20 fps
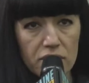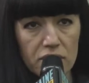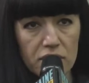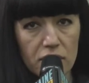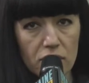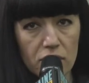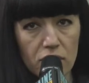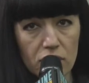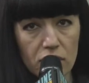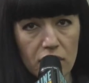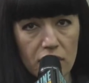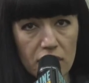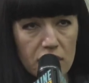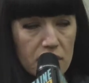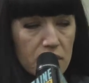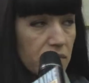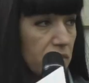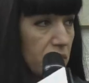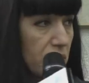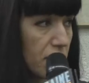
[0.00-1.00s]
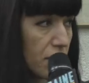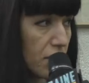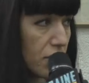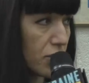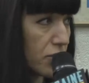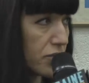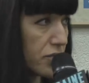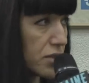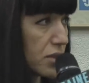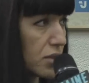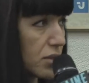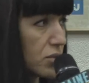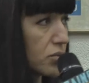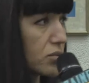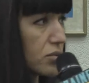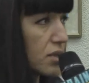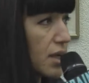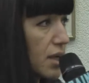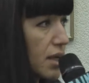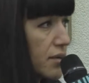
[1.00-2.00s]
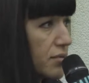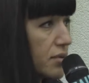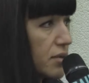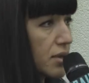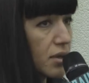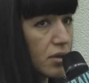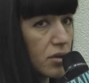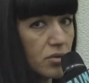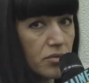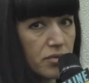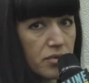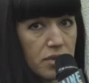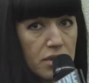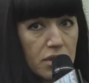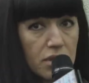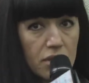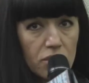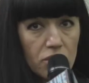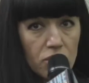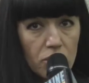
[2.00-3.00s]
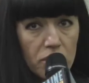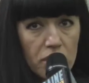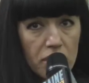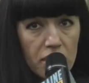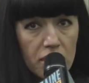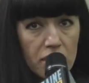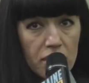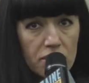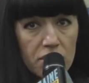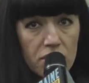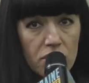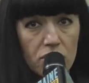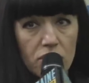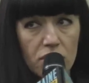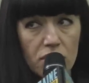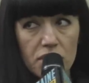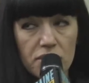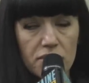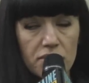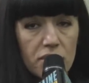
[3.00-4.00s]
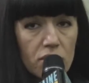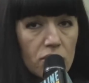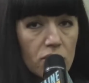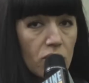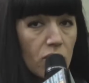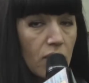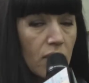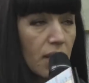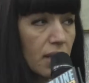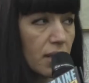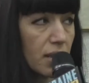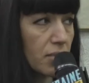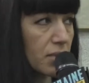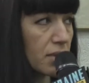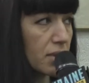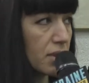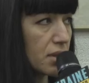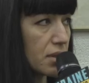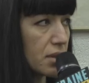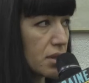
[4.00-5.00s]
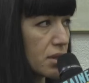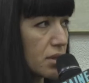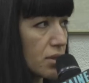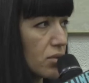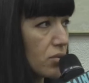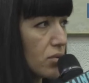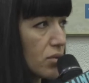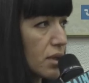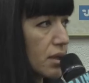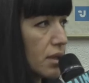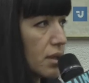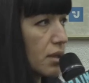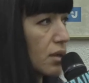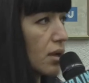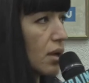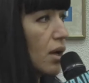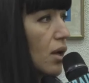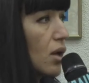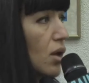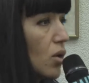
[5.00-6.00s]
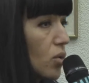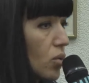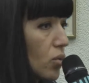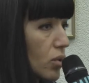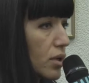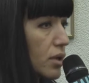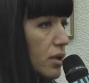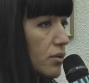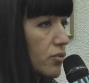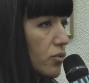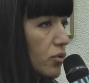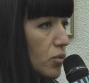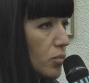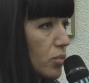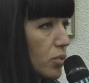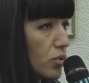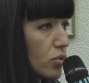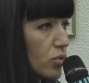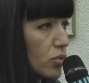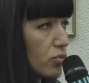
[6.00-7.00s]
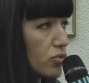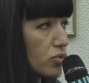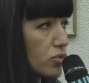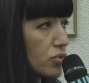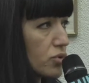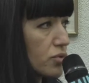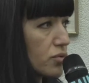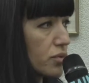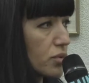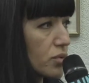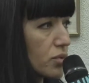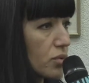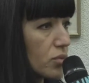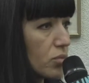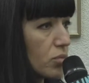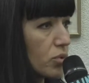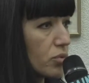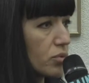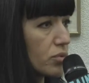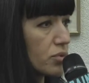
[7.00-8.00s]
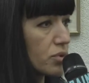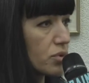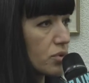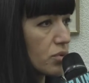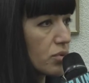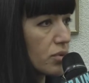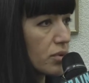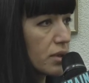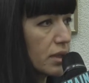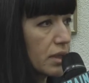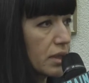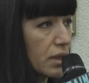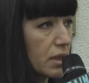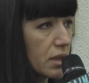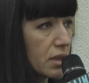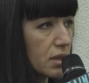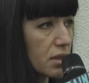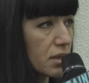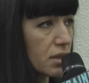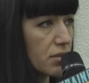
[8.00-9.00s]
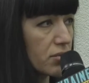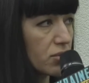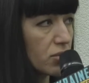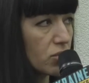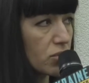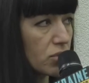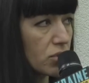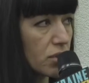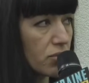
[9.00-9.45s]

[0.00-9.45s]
Good afternoon. I want to thank everybody who joins us both online in this studio. Ukraine Media Center Ukraine Forum continues its operation. Today